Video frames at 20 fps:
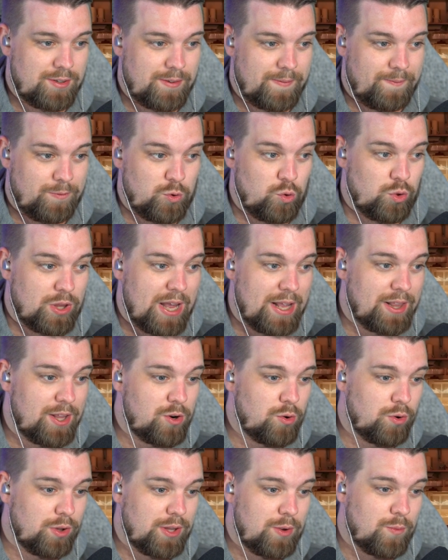Dude, they
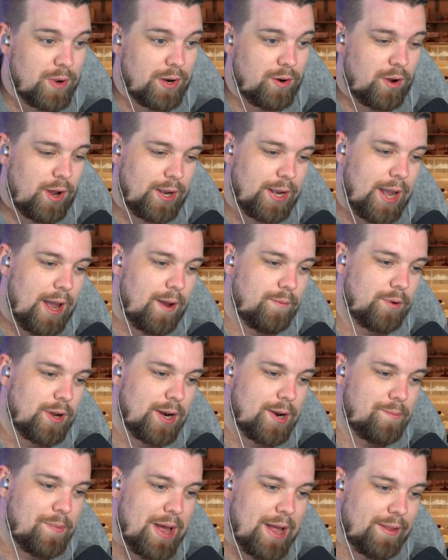literally went, okay, I'm
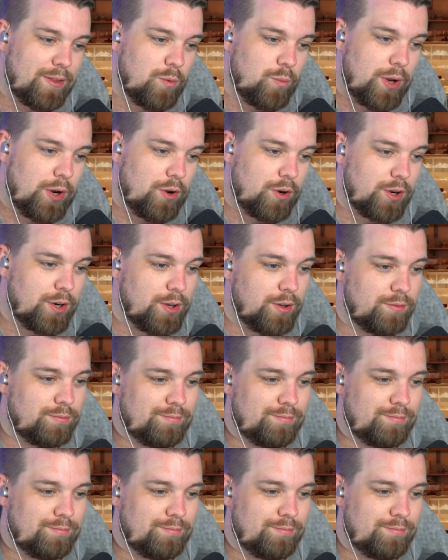kind of mad that we're not going to...